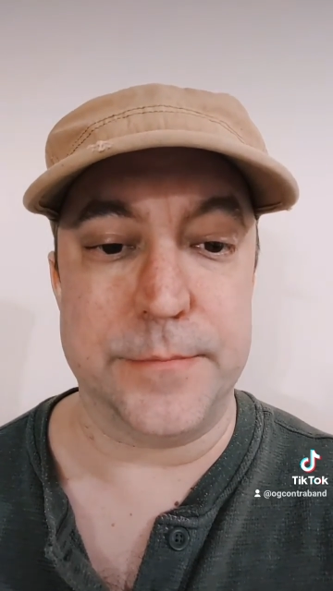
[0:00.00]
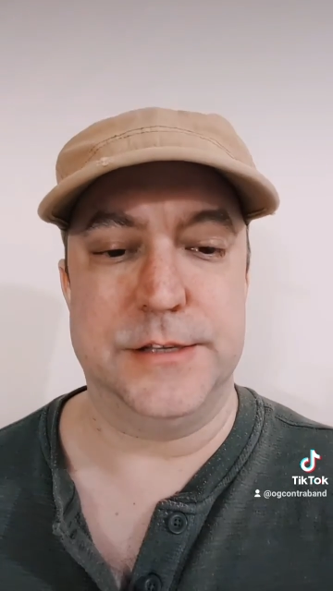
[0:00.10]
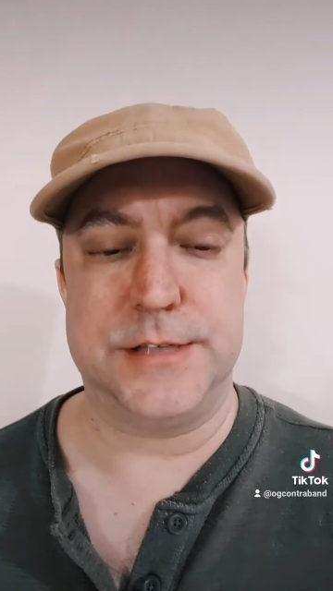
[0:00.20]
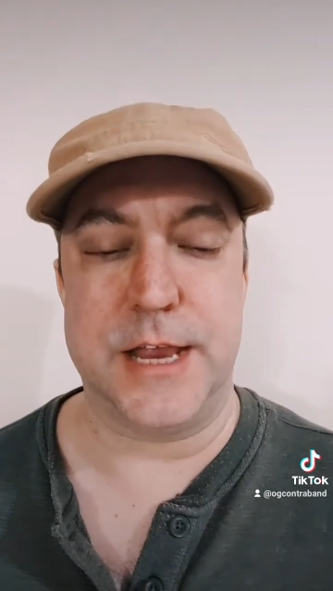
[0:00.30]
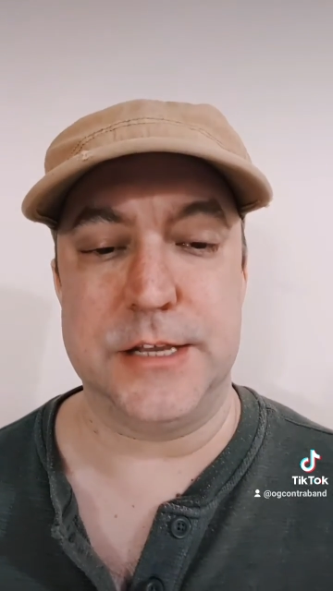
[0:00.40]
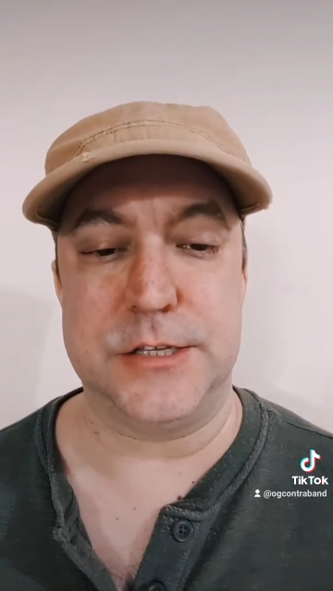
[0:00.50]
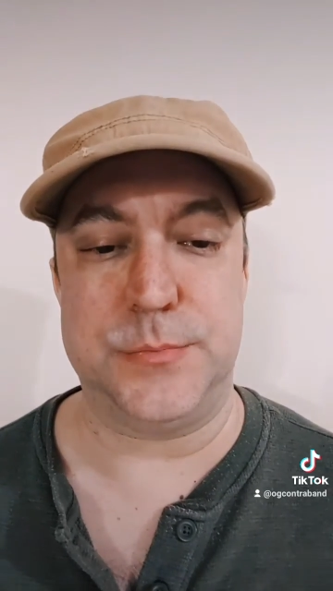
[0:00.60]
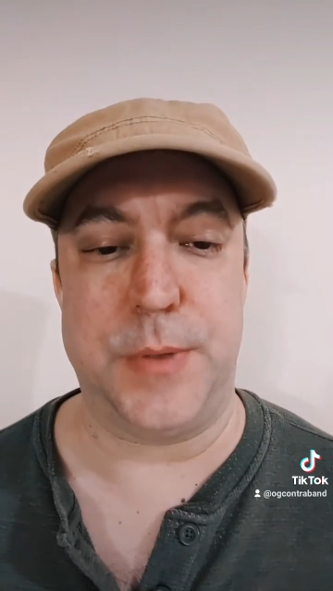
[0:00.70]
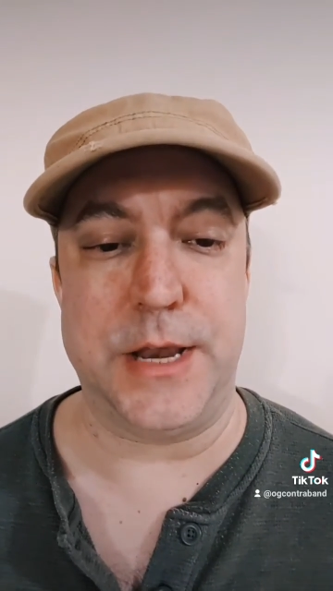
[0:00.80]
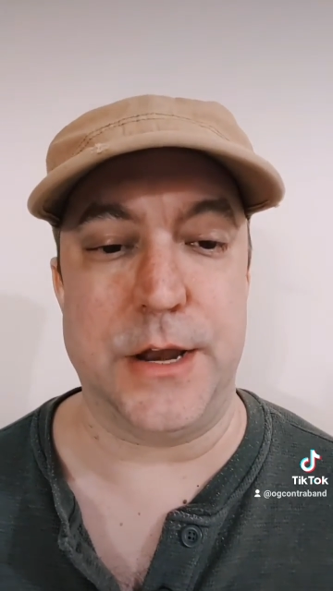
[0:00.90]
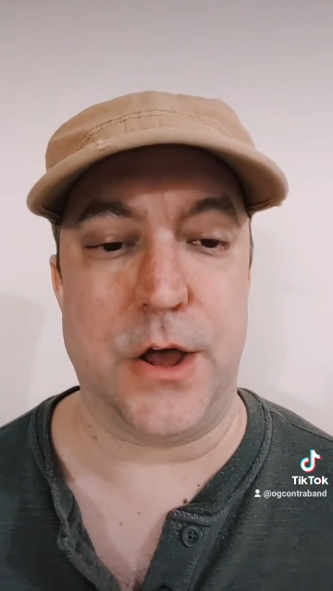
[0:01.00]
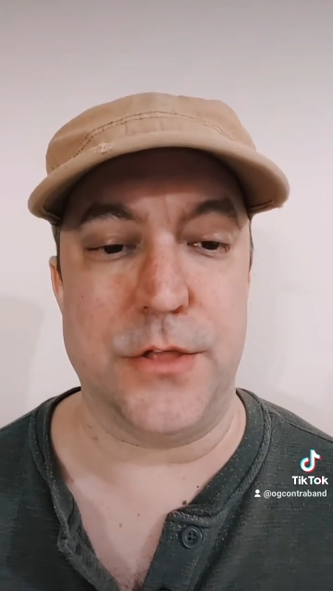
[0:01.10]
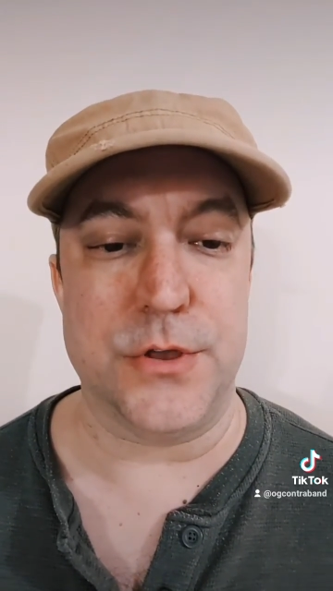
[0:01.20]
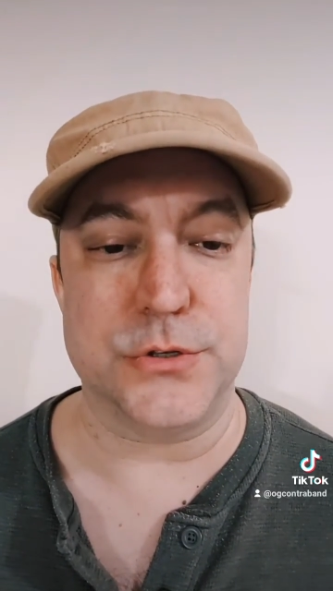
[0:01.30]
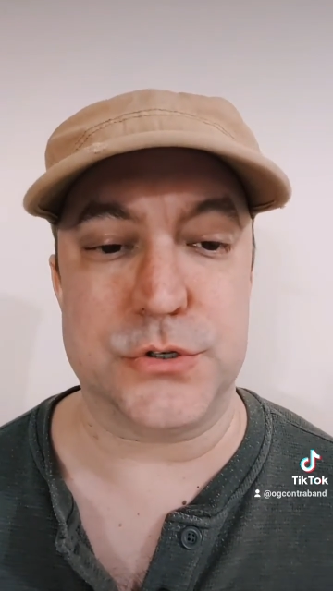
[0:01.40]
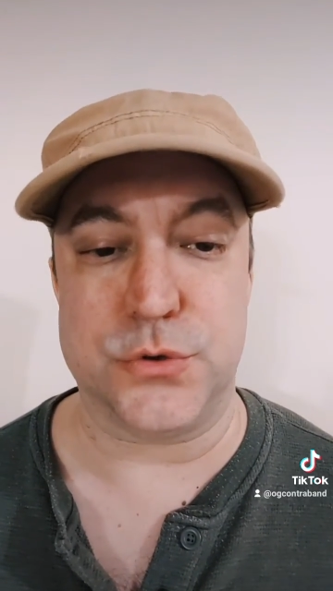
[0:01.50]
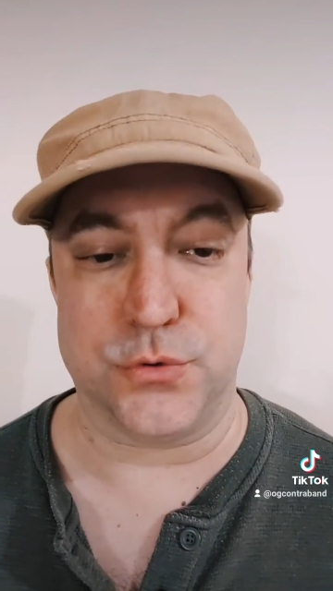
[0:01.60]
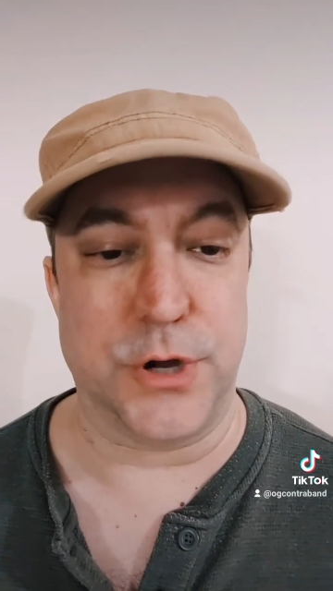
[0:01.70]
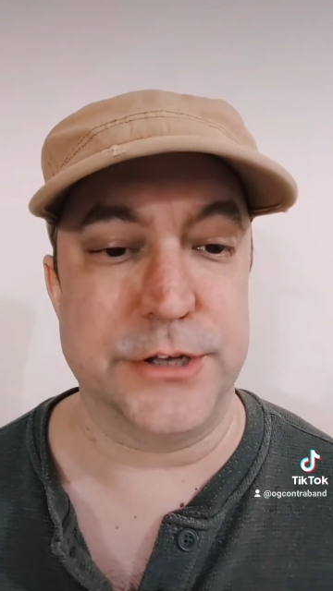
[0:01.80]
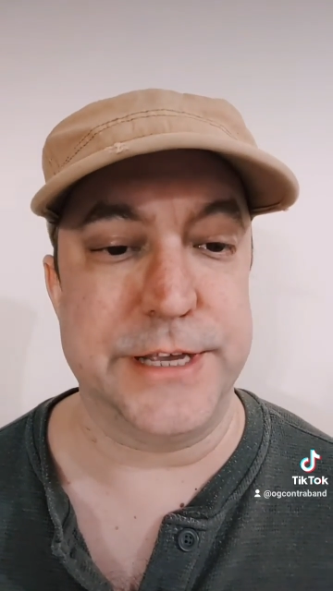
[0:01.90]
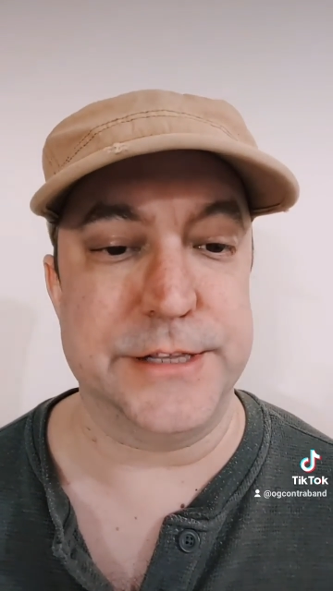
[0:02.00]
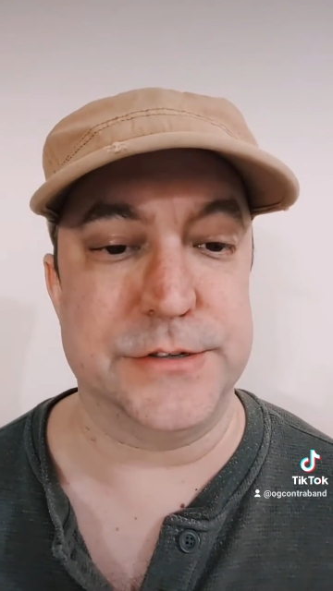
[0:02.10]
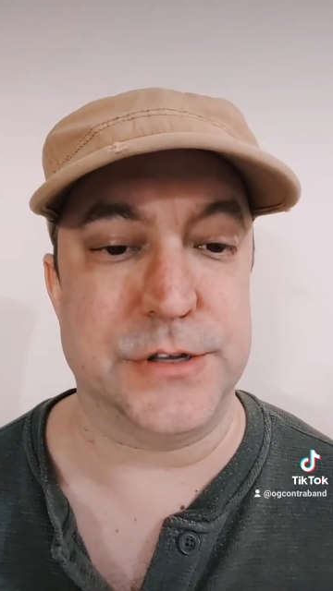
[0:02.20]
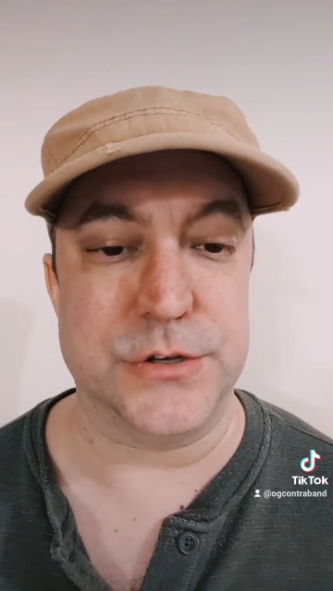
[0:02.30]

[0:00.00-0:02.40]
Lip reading: Instead of spending all those trillions